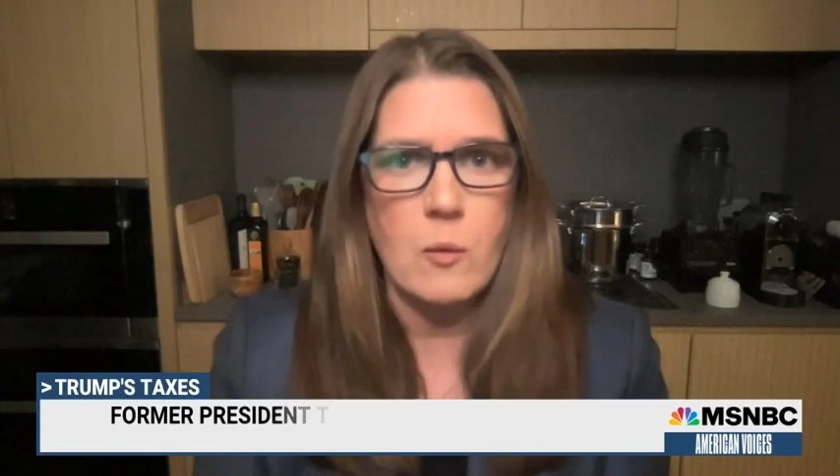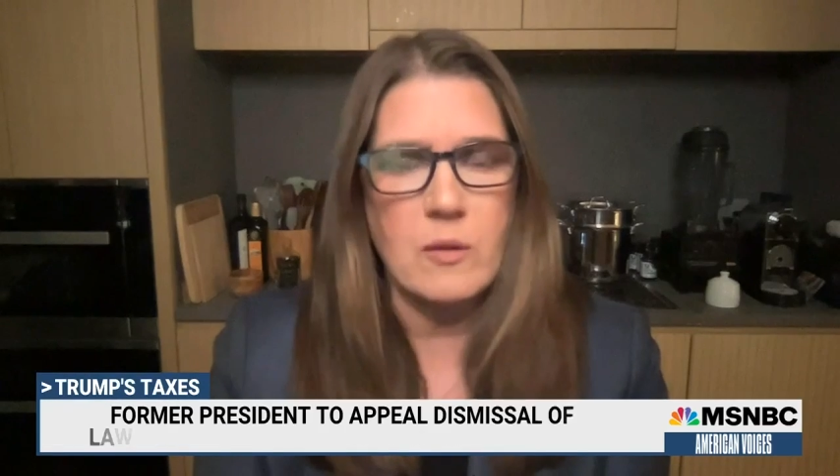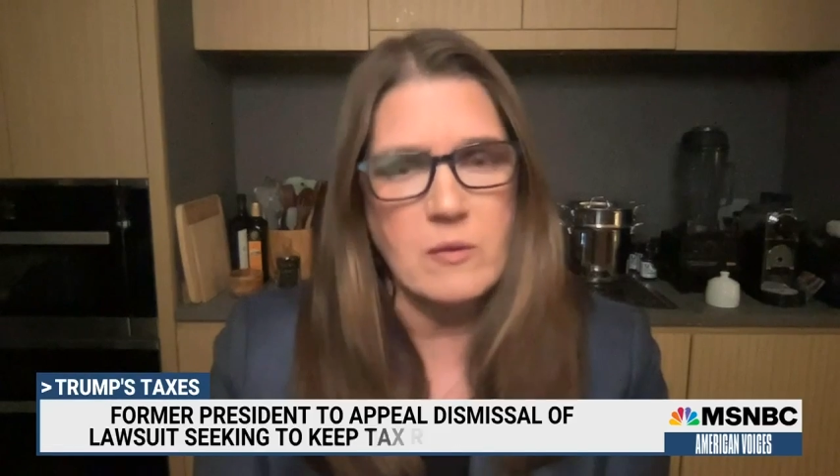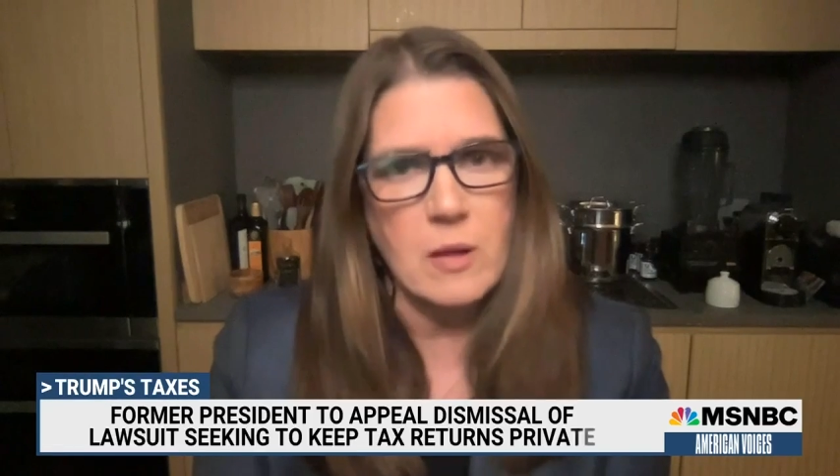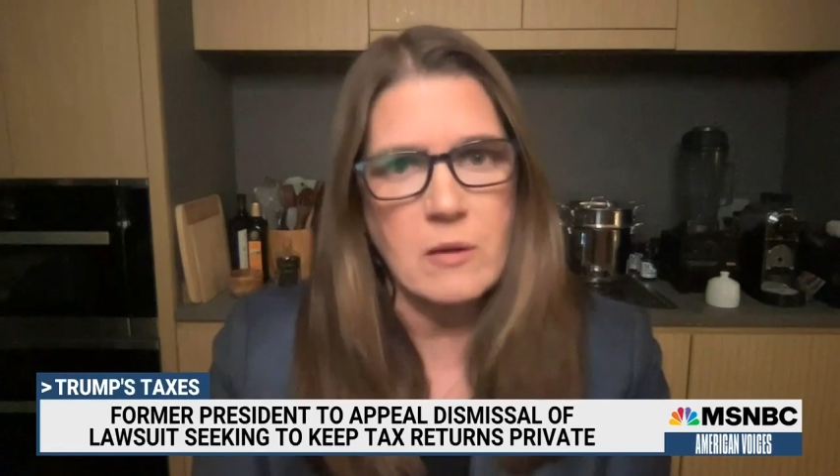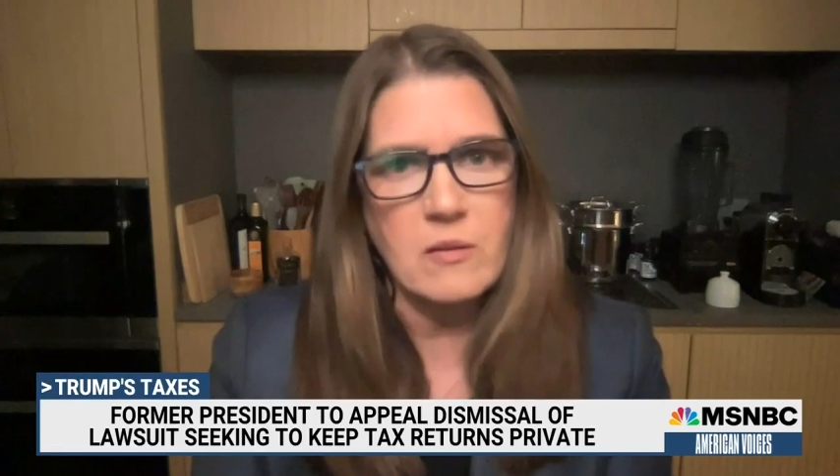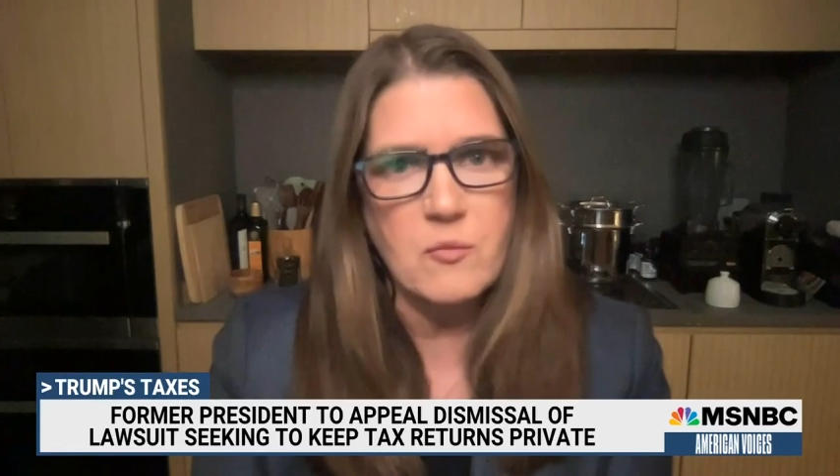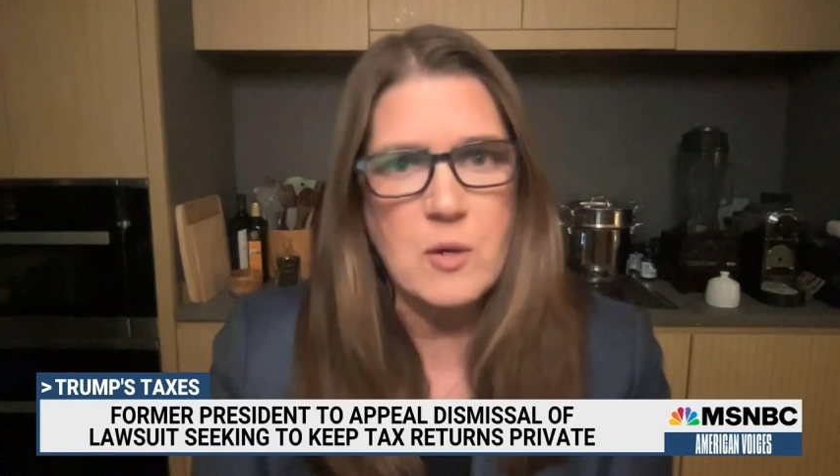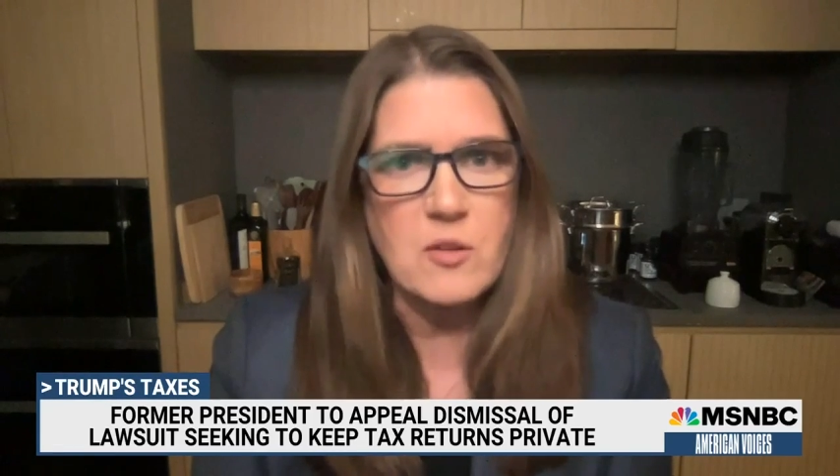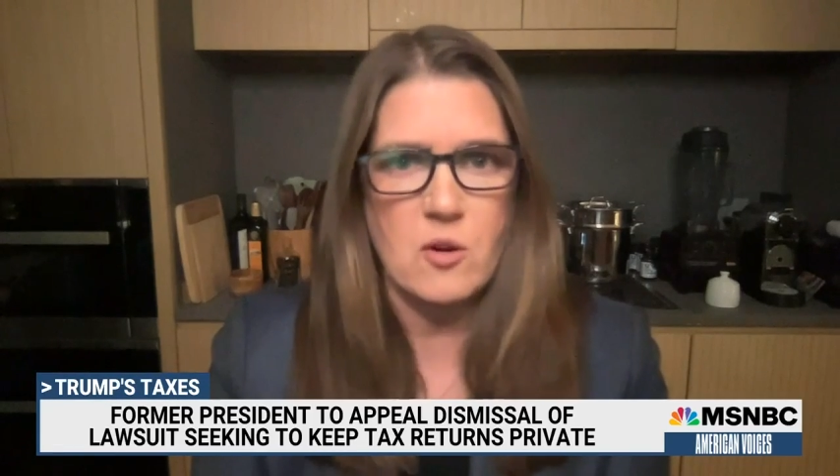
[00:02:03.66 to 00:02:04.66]
It's not as if
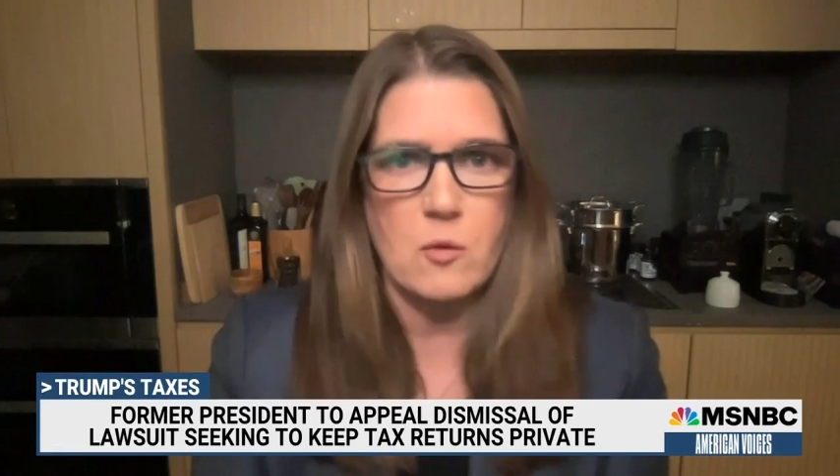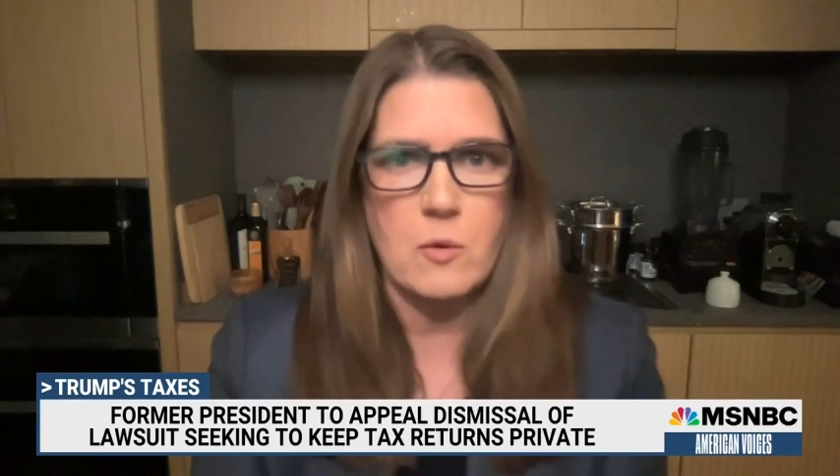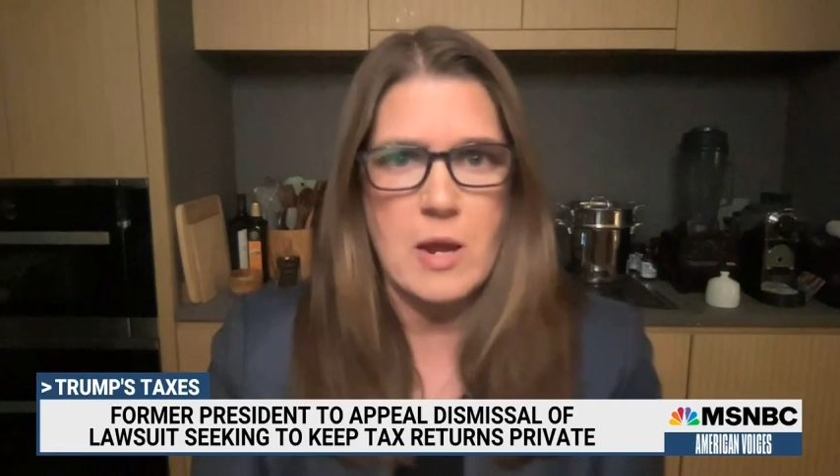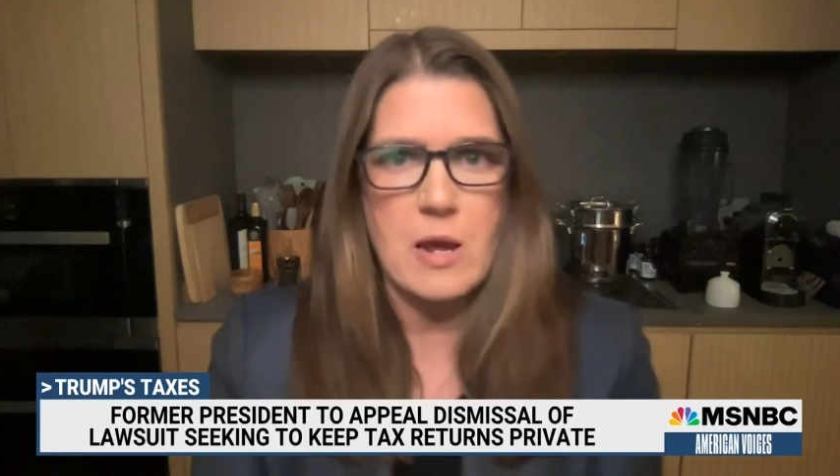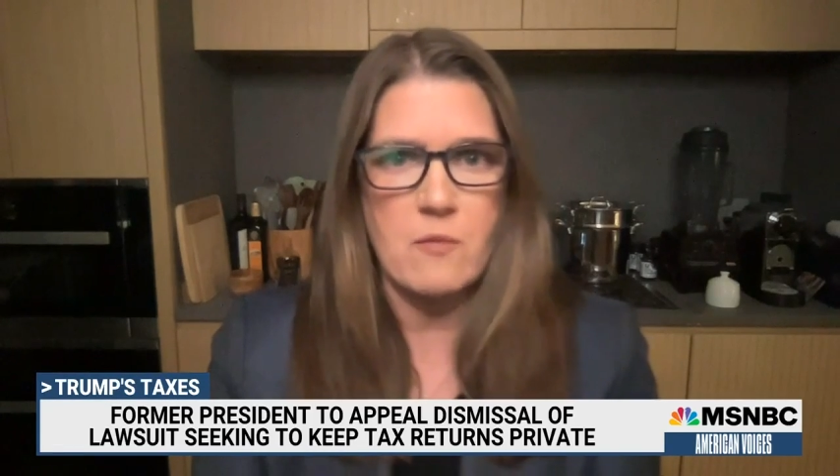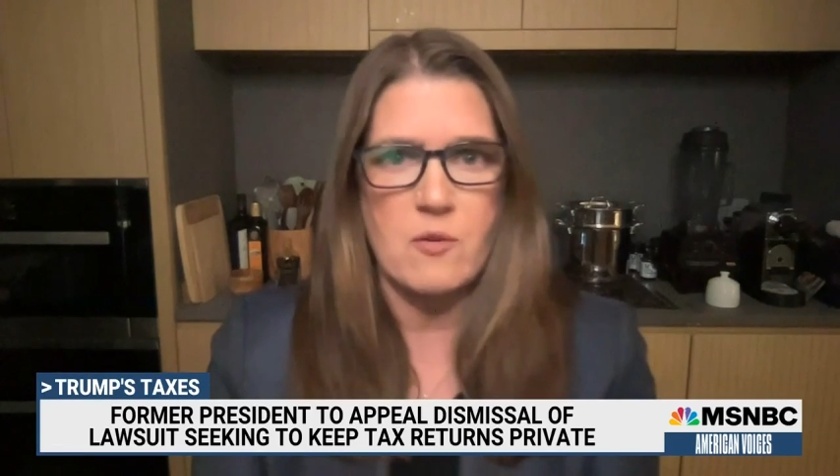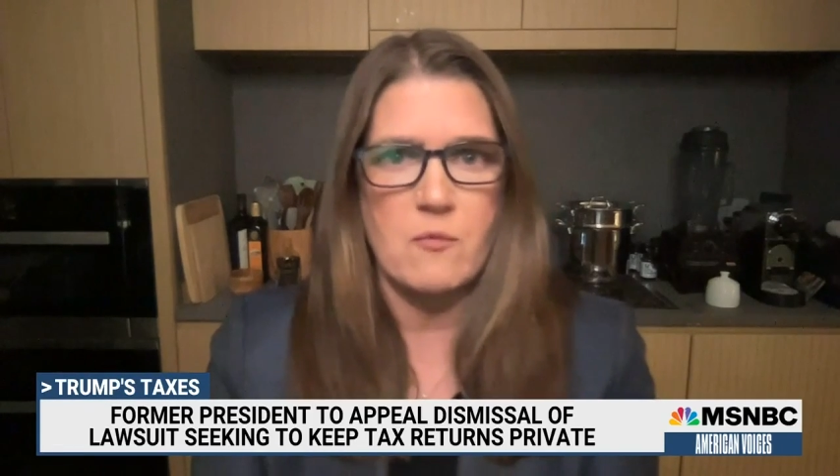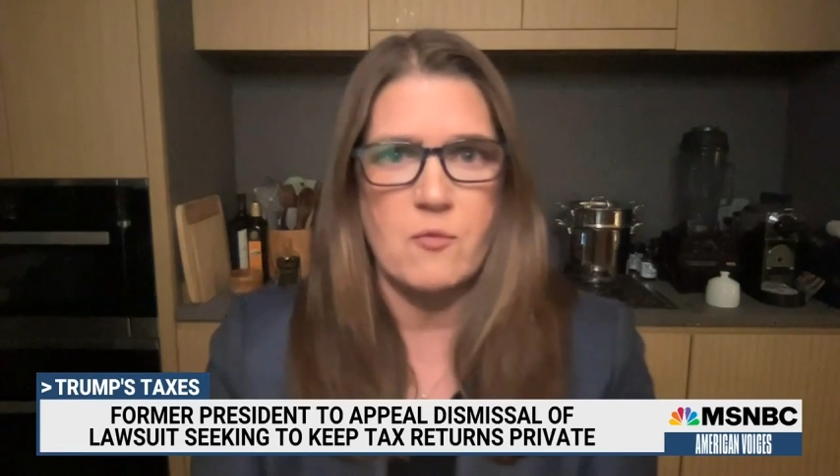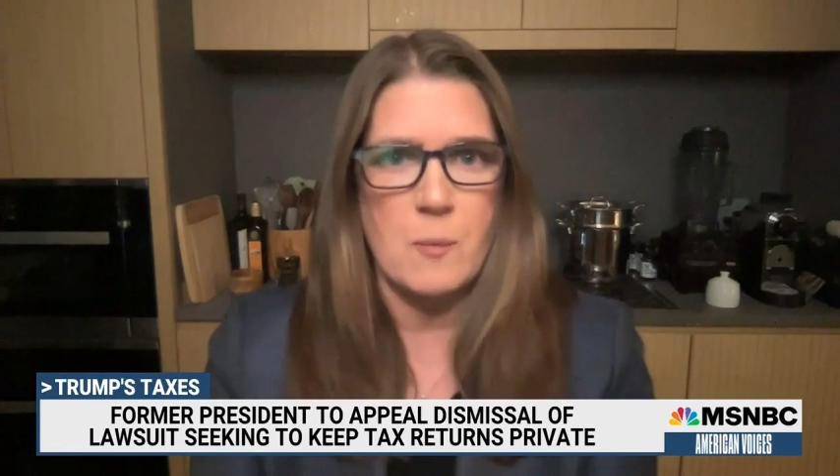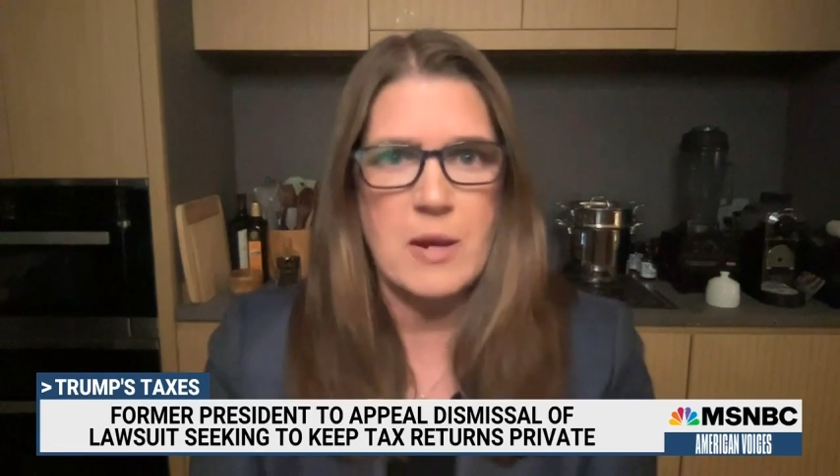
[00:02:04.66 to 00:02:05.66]
we don't have
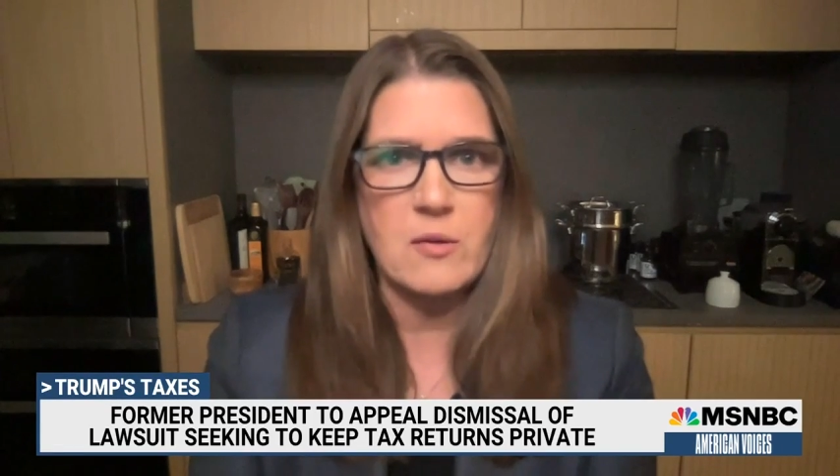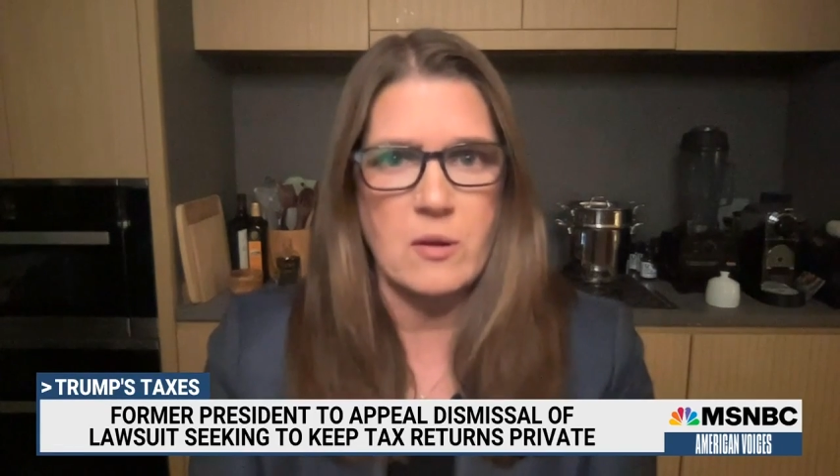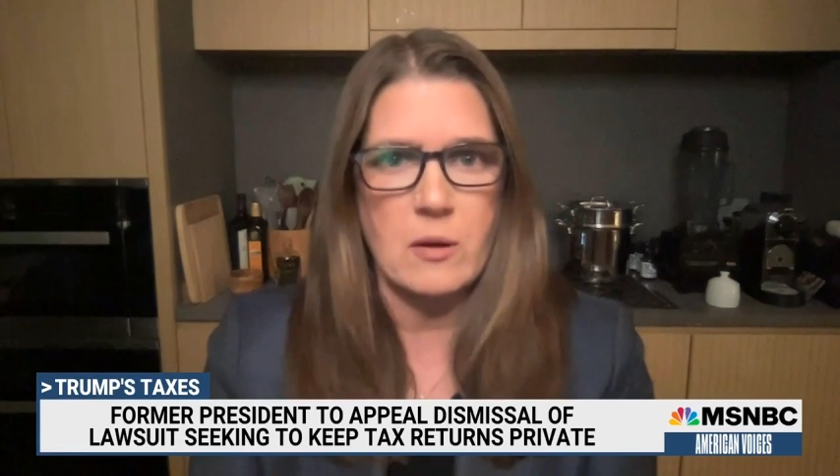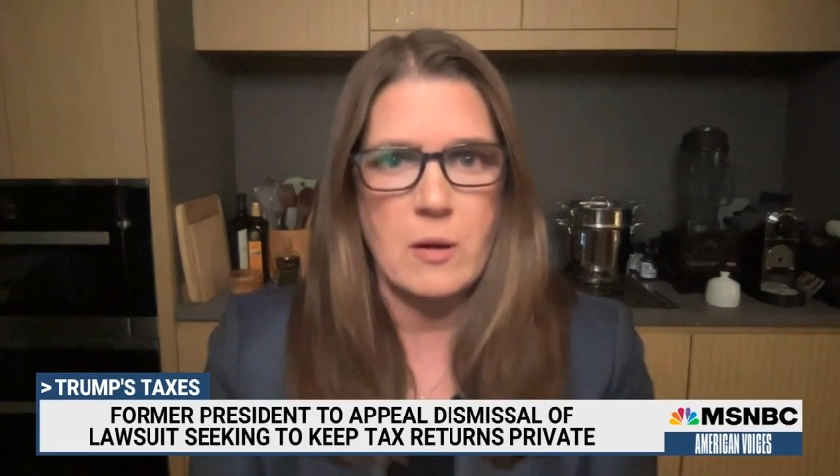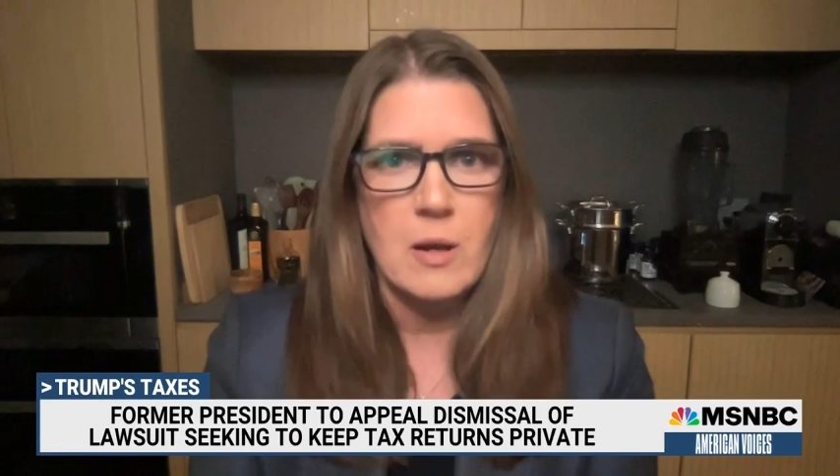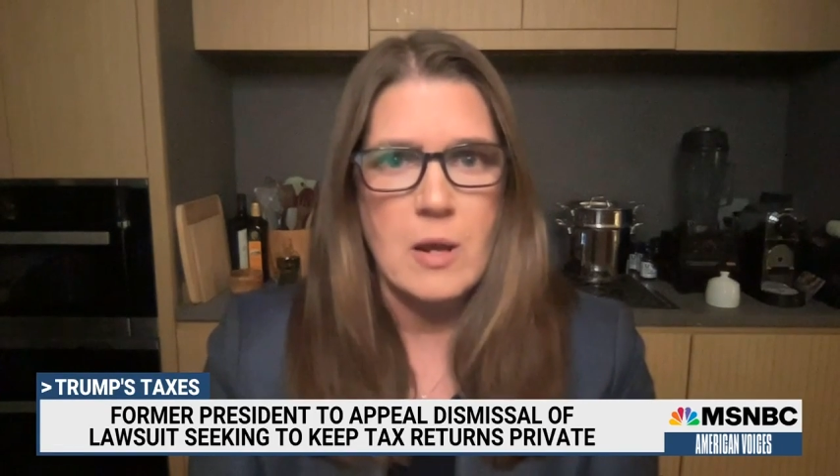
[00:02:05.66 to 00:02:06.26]
information.